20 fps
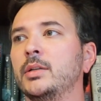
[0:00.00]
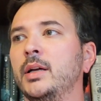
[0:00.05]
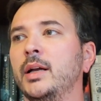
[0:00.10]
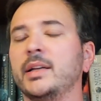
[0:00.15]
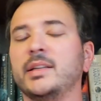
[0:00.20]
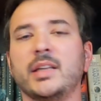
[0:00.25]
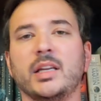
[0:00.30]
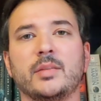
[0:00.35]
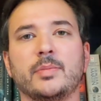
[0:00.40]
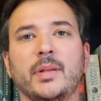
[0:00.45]
it
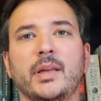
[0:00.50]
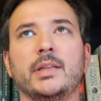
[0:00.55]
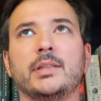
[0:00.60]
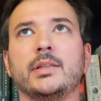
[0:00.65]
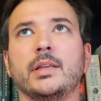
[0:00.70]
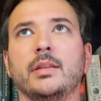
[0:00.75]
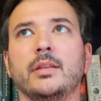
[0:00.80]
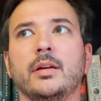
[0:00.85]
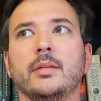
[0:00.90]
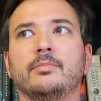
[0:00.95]
takes place
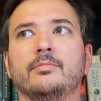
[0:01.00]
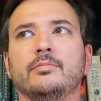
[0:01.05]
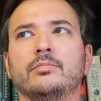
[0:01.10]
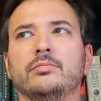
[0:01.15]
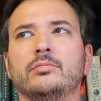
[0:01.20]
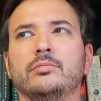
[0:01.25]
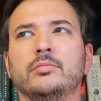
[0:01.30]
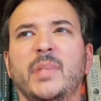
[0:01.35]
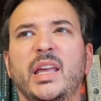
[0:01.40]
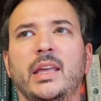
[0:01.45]
in the
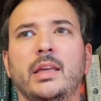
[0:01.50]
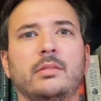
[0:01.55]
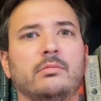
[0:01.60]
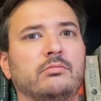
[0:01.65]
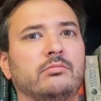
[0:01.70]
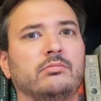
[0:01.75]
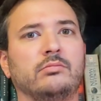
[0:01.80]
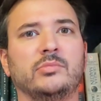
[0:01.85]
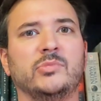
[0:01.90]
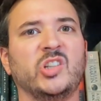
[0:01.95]
mid
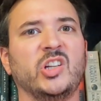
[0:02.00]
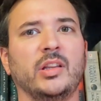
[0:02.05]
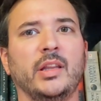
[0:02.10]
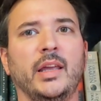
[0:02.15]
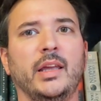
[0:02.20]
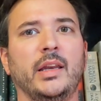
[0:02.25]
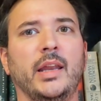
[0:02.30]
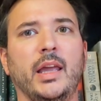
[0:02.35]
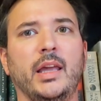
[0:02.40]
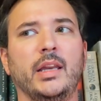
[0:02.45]
to
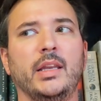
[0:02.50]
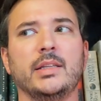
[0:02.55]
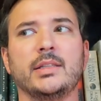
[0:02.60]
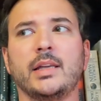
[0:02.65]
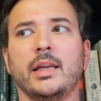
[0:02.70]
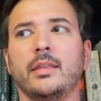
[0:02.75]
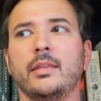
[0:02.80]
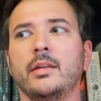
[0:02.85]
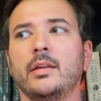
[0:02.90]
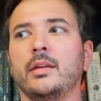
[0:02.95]
late 80s,
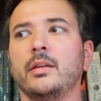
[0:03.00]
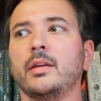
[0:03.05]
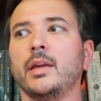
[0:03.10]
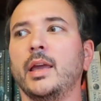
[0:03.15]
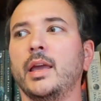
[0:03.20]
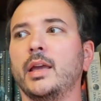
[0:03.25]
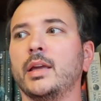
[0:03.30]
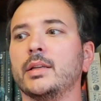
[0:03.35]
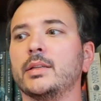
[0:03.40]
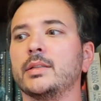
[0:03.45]
I think,
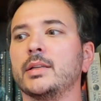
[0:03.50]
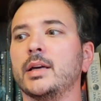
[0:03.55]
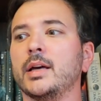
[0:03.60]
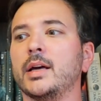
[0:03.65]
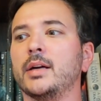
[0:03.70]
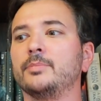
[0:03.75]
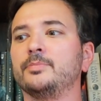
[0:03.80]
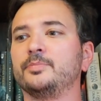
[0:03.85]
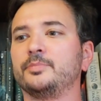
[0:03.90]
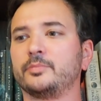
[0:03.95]
and
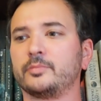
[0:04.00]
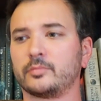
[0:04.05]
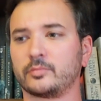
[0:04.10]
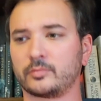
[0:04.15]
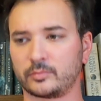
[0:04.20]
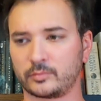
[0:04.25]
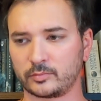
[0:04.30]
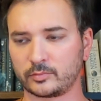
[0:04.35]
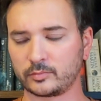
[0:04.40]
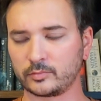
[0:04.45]

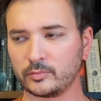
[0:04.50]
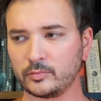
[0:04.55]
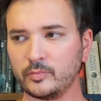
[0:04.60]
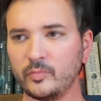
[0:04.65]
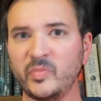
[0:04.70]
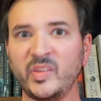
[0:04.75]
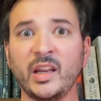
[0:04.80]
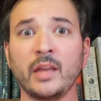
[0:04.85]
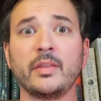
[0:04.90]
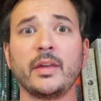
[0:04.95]

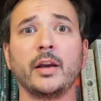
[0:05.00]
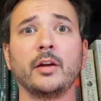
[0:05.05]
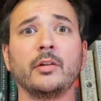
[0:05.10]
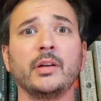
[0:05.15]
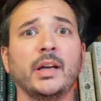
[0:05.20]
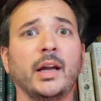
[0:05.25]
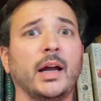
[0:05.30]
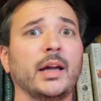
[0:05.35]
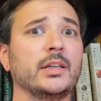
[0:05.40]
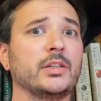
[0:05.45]
they're
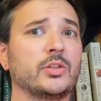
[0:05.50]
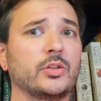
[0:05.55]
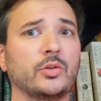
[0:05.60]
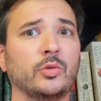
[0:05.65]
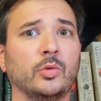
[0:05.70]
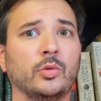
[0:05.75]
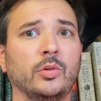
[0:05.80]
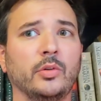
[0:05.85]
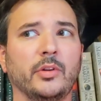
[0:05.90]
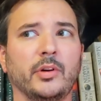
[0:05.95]
in high
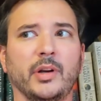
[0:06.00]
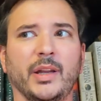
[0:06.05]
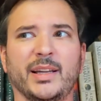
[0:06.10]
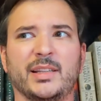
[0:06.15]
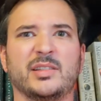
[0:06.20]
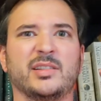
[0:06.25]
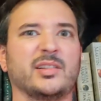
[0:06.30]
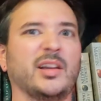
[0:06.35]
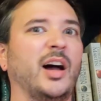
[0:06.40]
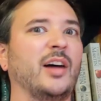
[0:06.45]
school, they're like
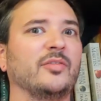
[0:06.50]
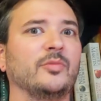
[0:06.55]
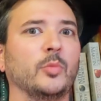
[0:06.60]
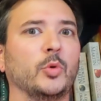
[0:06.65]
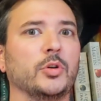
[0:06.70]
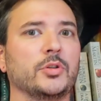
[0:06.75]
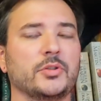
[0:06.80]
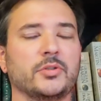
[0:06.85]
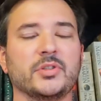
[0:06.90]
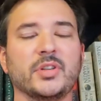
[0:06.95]

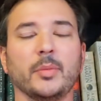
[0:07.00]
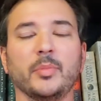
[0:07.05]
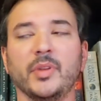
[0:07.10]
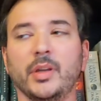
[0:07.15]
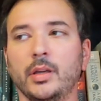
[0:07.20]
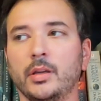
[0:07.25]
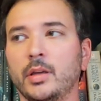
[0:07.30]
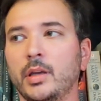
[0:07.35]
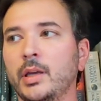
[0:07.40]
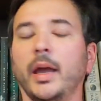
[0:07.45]
sophomores or
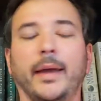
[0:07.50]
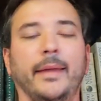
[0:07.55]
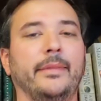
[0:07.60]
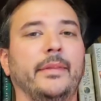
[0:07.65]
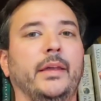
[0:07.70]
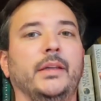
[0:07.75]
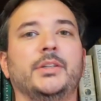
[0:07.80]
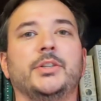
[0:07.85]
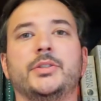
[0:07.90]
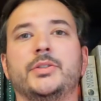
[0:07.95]
something, and
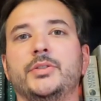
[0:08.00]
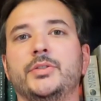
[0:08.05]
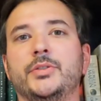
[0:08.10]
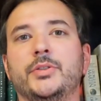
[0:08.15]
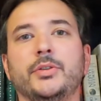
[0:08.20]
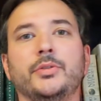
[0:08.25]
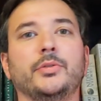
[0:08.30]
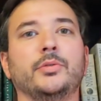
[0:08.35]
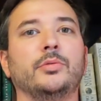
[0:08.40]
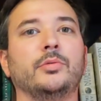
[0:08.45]
they just
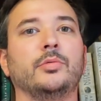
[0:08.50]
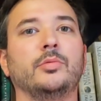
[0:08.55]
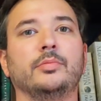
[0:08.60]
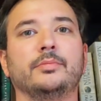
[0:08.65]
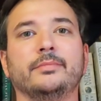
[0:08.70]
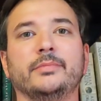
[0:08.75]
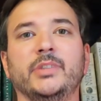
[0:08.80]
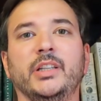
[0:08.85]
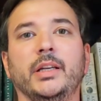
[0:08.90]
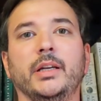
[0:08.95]
do,
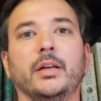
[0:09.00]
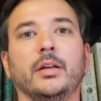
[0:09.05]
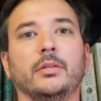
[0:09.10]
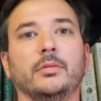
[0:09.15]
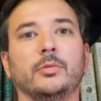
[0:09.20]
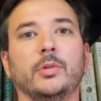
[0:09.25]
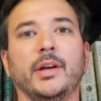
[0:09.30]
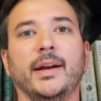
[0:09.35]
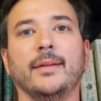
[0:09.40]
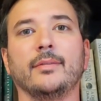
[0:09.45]
you know,
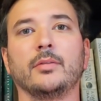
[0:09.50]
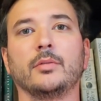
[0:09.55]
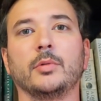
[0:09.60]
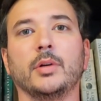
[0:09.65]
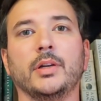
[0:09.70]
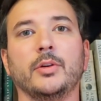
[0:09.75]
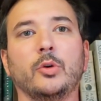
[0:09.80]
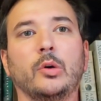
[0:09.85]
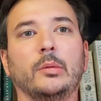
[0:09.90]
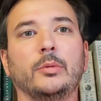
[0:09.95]
whatever,
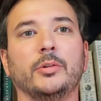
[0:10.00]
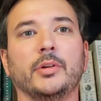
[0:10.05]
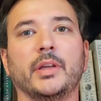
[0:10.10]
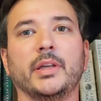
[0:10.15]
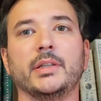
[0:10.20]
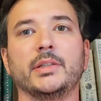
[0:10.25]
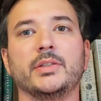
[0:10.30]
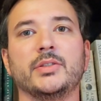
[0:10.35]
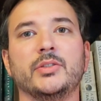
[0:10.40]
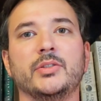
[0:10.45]
what normal
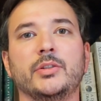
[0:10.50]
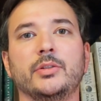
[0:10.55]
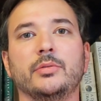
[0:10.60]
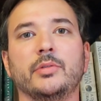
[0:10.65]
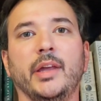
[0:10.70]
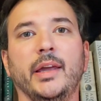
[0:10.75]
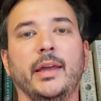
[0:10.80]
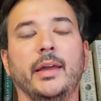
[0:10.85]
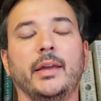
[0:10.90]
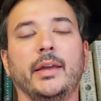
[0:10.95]
kids do.
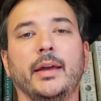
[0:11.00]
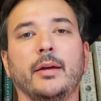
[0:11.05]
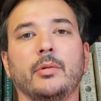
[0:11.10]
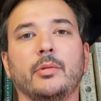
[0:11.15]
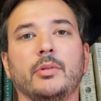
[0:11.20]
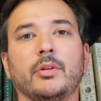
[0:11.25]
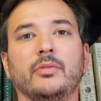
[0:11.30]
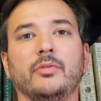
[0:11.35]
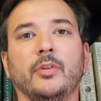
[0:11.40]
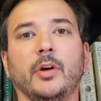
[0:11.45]
They hang out with
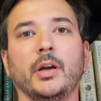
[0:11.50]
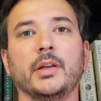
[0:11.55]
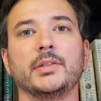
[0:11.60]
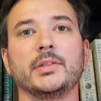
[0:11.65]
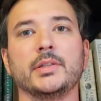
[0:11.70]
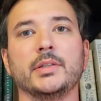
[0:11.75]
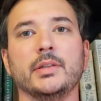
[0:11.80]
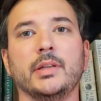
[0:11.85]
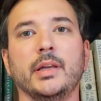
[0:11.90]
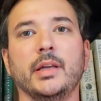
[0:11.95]
their
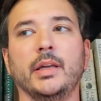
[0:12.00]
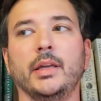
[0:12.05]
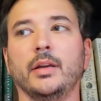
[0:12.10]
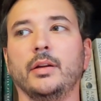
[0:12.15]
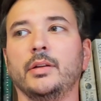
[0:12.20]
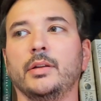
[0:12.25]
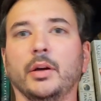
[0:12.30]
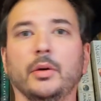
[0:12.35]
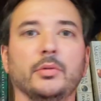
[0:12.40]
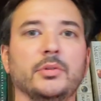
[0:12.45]
friends, and they
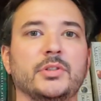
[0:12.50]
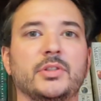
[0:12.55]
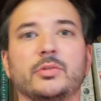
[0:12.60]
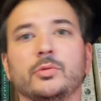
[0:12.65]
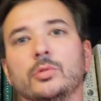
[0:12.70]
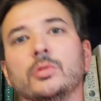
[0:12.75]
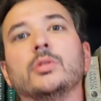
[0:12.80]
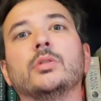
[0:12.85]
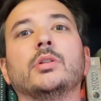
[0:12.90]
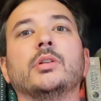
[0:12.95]
go to
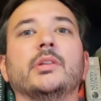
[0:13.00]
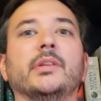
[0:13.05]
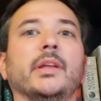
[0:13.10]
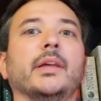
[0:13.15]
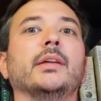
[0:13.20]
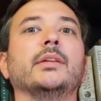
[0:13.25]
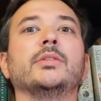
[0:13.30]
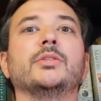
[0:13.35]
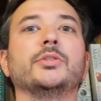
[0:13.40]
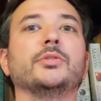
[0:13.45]
school, and
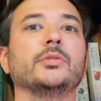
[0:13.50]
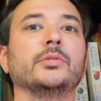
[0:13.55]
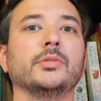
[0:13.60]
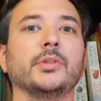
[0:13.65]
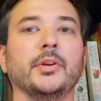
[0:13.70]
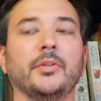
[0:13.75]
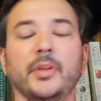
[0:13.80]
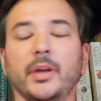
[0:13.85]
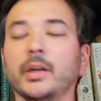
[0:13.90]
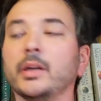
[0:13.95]
they do
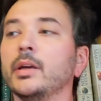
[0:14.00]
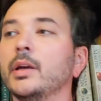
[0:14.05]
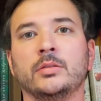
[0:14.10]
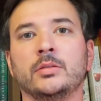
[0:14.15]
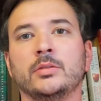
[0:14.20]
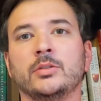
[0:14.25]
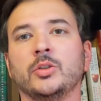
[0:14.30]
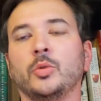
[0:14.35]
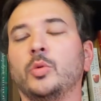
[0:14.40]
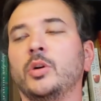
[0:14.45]
their thing.
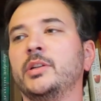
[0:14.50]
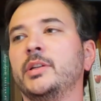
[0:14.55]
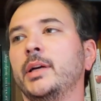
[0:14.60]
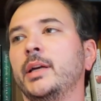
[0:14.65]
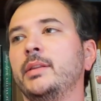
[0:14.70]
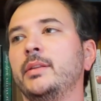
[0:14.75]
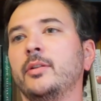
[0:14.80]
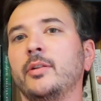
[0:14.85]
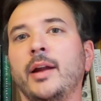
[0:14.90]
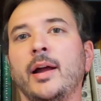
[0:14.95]
So one
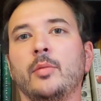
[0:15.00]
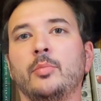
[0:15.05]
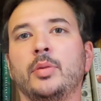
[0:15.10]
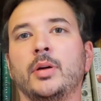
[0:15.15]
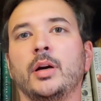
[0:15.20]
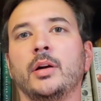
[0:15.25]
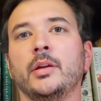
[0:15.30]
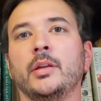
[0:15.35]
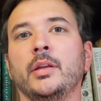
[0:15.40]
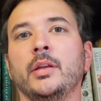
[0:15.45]
night they're out
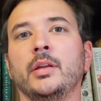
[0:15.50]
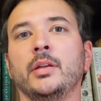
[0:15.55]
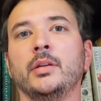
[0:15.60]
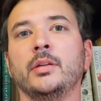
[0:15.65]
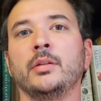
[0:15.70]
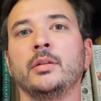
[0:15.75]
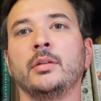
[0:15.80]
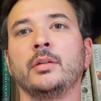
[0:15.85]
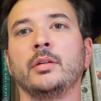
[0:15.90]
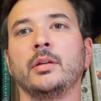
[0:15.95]

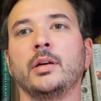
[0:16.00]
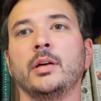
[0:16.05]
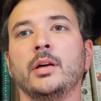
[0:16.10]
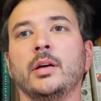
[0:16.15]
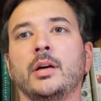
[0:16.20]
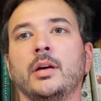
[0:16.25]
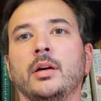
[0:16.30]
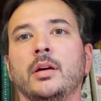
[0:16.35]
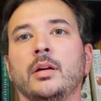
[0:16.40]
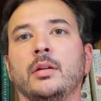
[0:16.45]
partying,
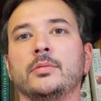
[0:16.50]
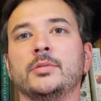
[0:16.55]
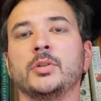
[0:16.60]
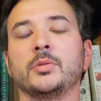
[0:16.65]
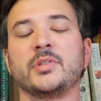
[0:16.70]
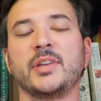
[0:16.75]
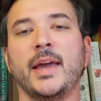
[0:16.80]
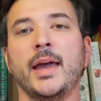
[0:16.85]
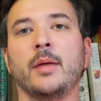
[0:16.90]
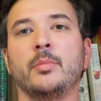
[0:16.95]
so
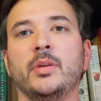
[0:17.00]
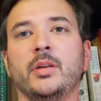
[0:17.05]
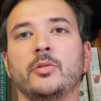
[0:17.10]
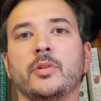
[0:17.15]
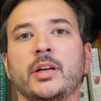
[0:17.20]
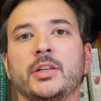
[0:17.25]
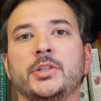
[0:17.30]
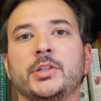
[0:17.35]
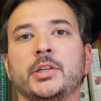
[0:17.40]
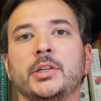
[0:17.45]
it's Abby,
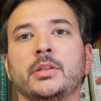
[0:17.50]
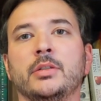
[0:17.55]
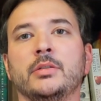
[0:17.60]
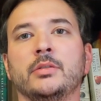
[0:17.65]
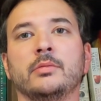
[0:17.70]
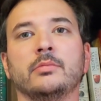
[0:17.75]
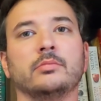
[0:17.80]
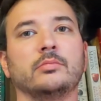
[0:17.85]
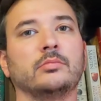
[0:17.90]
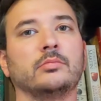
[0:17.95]

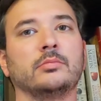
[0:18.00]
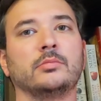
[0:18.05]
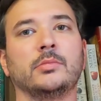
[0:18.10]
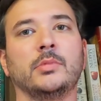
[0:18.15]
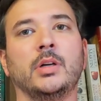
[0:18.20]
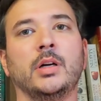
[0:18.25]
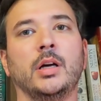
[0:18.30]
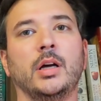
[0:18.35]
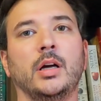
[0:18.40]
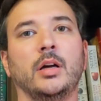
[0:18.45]
Gretchen,
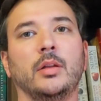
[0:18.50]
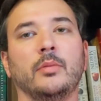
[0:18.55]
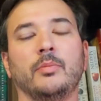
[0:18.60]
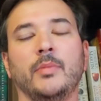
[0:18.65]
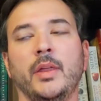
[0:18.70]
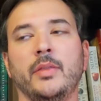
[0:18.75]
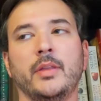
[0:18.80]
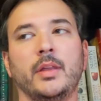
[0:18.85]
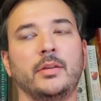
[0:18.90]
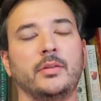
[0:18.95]

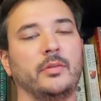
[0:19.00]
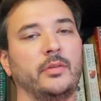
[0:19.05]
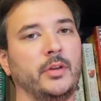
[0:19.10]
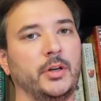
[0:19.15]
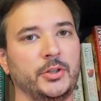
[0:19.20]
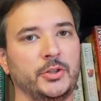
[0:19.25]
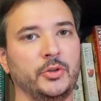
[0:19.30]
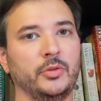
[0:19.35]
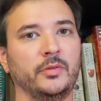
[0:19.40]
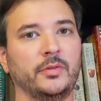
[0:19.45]
and then
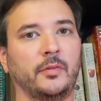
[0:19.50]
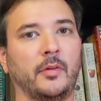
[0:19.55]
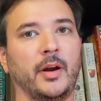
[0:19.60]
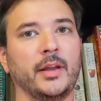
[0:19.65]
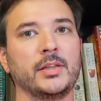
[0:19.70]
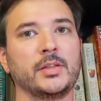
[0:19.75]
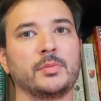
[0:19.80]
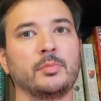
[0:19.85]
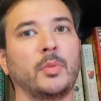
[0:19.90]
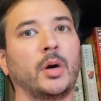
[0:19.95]
their two
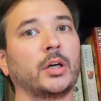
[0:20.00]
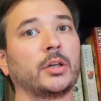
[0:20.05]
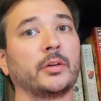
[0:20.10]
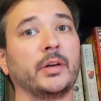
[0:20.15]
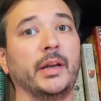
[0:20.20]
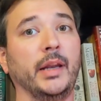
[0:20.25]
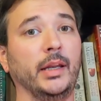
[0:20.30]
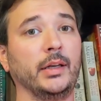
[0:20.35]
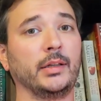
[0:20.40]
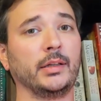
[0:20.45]
friends,
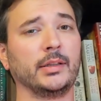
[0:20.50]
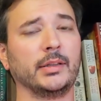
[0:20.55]
Margaret and